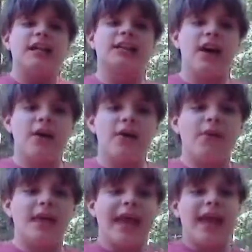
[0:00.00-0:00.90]
So
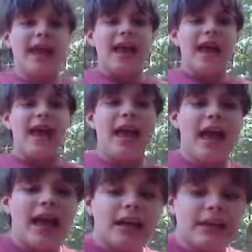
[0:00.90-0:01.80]

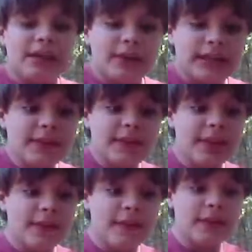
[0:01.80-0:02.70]
these Venus
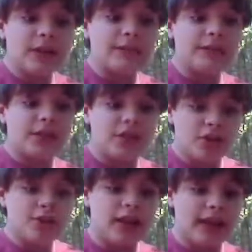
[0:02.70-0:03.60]
flytraps
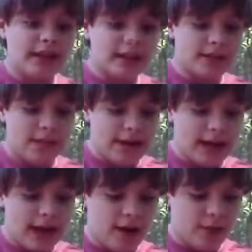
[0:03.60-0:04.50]
do like to spread
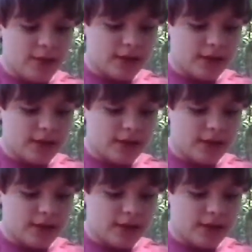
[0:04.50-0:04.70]
out